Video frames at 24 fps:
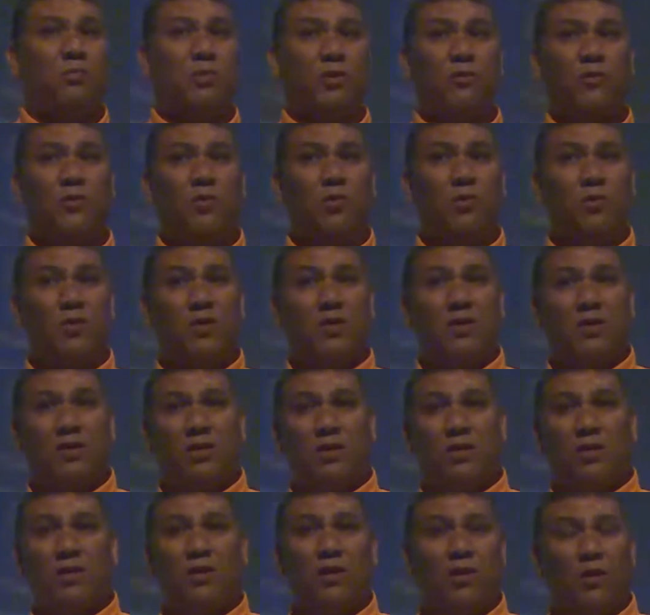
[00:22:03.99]
but of course,
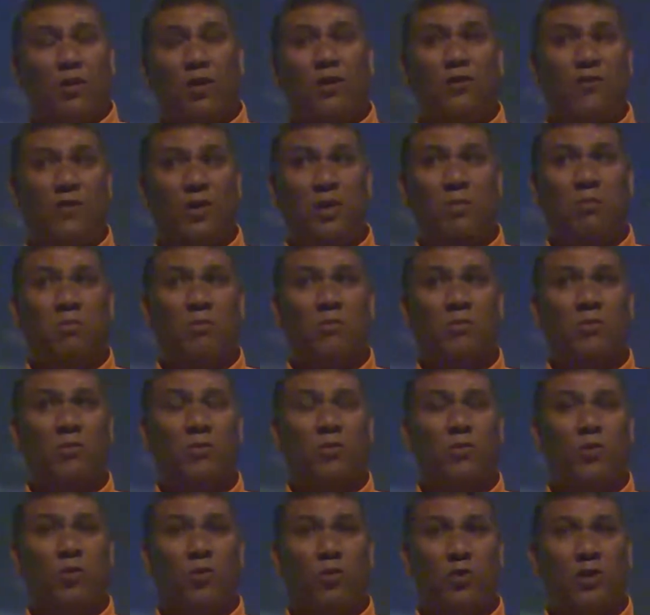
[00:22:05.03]
a lot of them
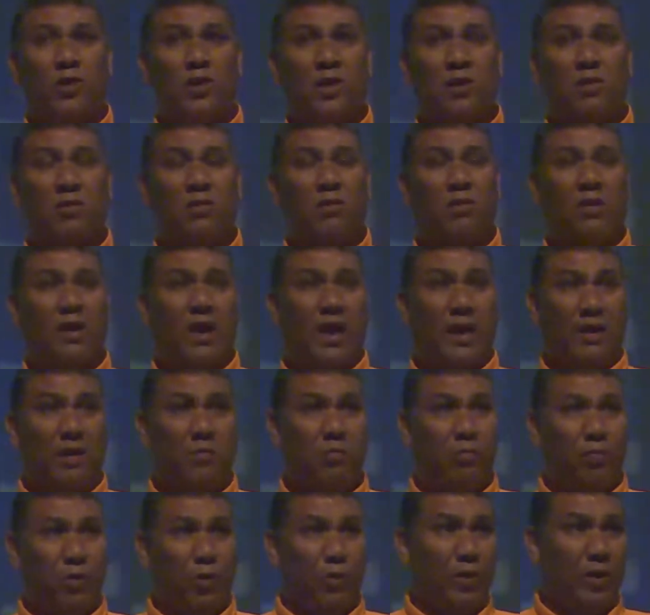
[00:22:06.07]
were also
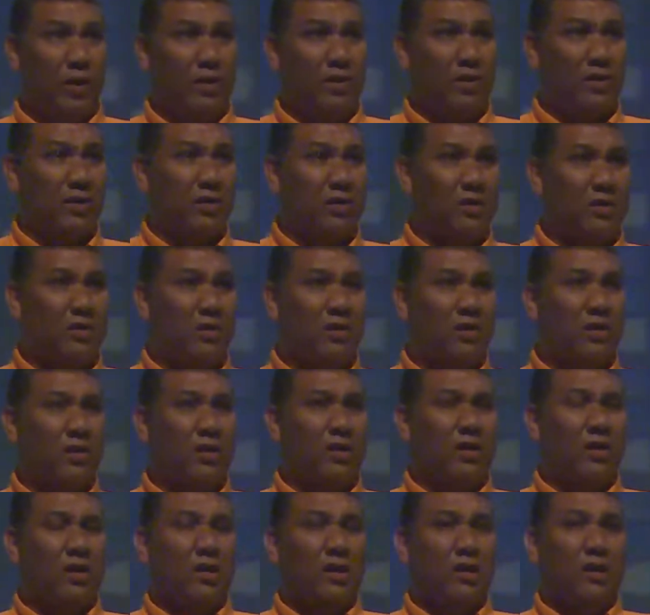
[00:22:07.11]
unemployed.
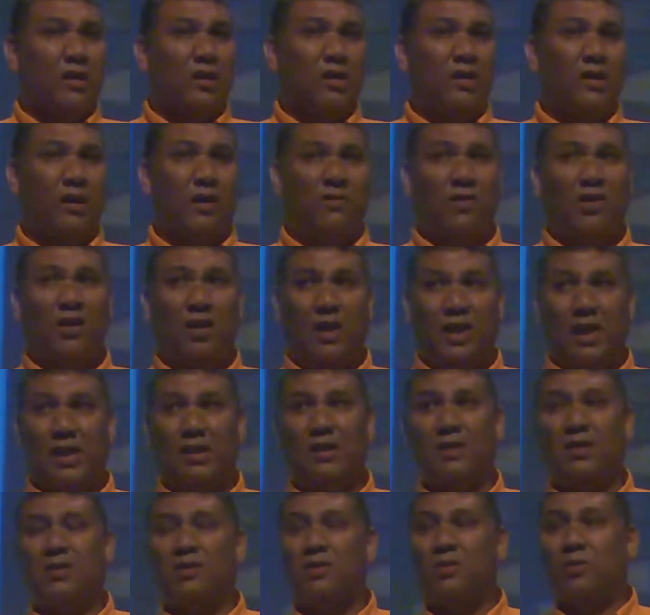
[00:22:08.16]

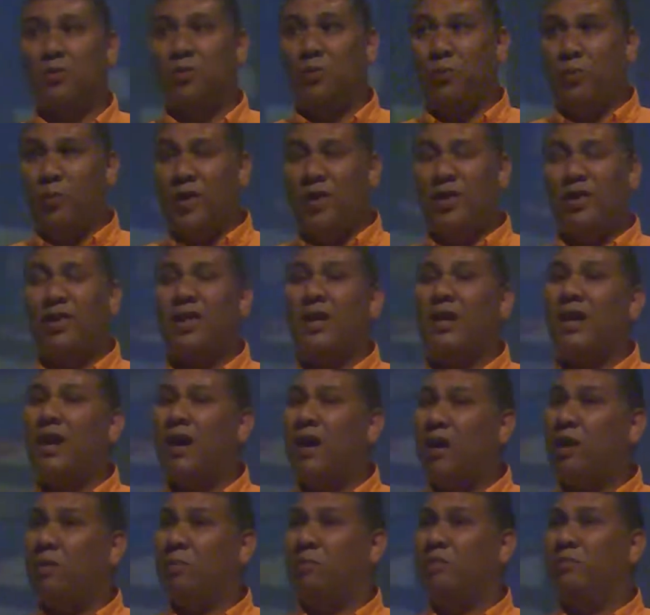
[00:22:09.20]
Nevertheless, with their
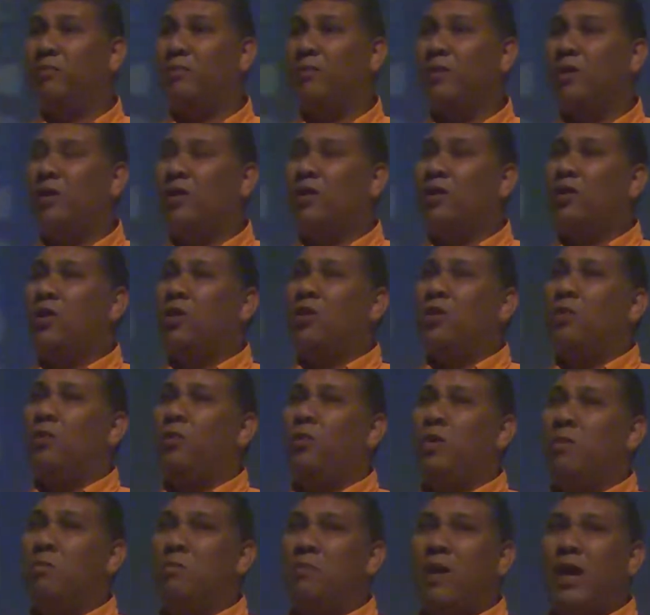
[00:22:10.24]
help,
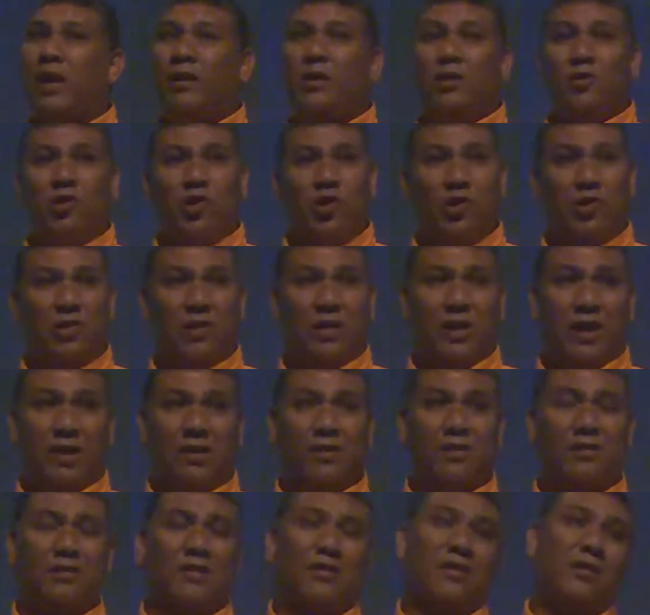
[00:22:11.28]
we managed to get
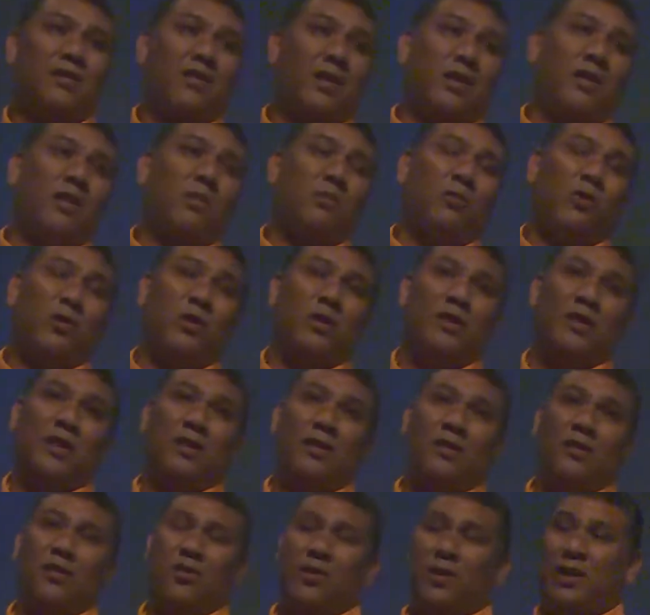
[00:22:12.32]
the
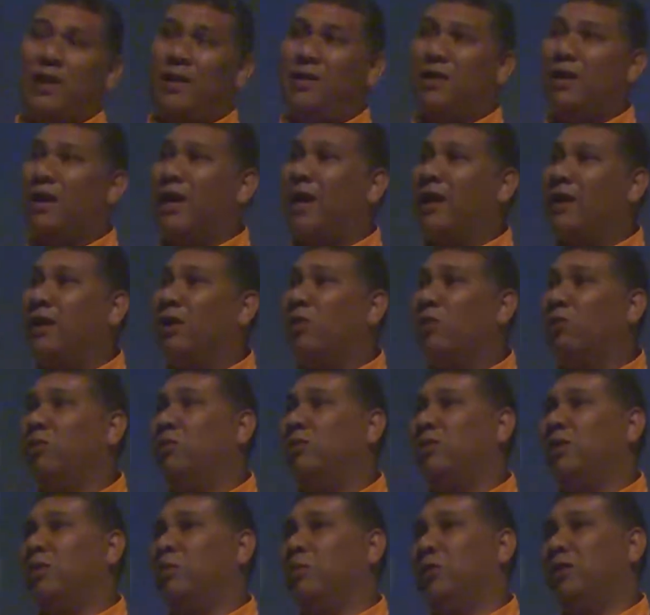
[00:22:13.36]
community together and
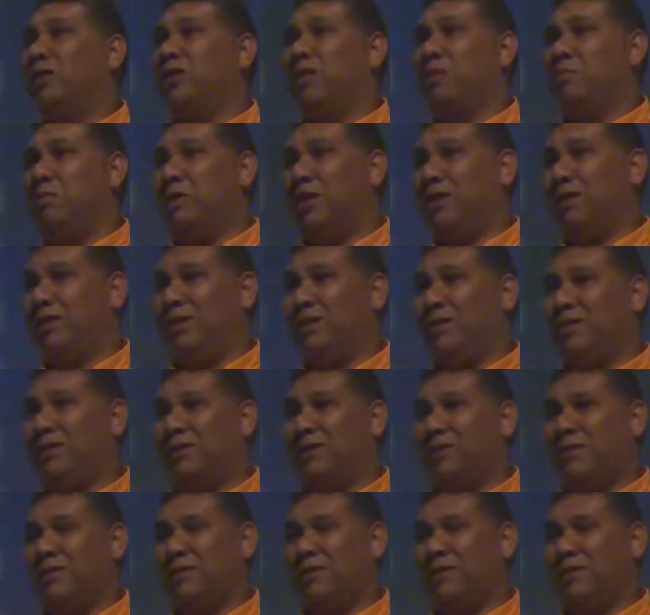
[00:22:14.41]
hold community meetings.